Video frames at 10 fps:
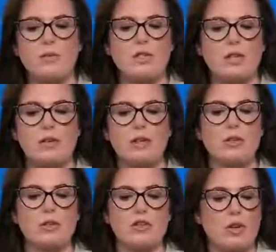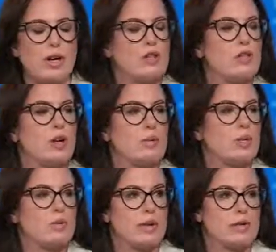material or try to up to
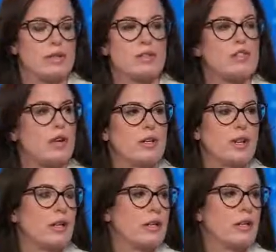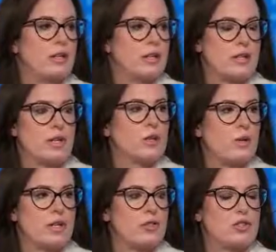the residence. John Kelly, the second
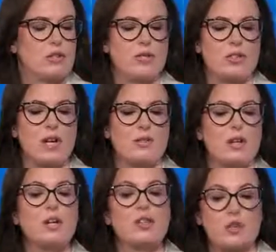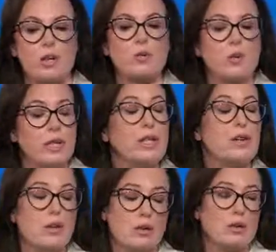White House chief of staff, tried really
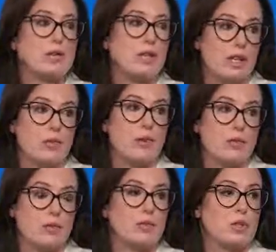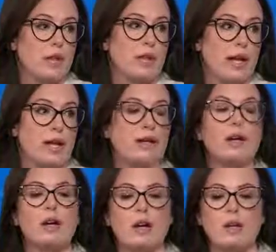hard to keep him from doing that.
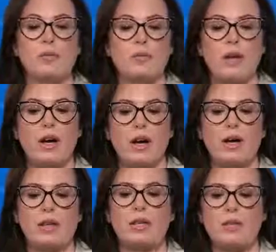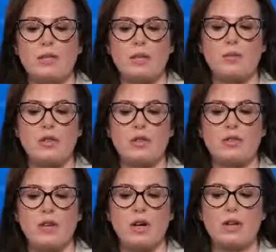I think that some of
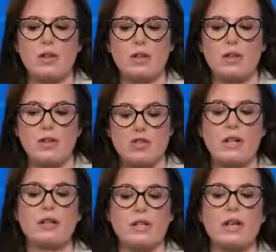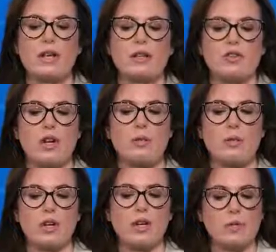those constraints that Kelly tried
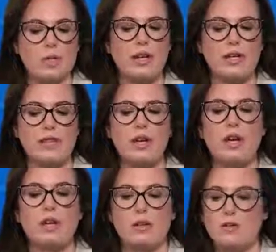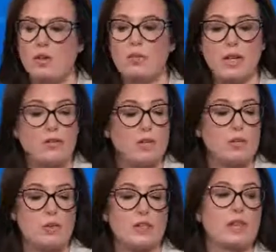putting in place, Trump definitely
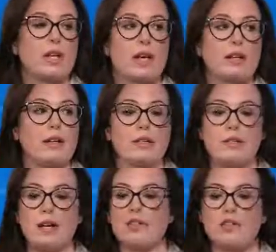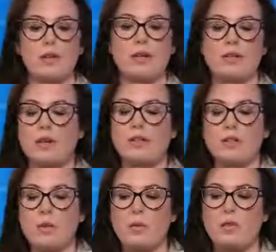bristled at, and it's not clear
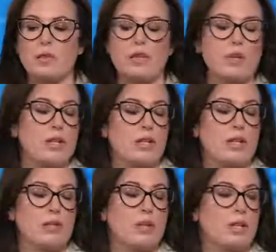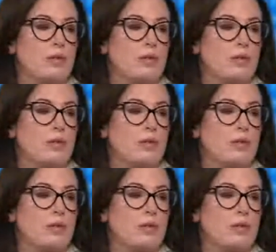to me what it looked like by 2020.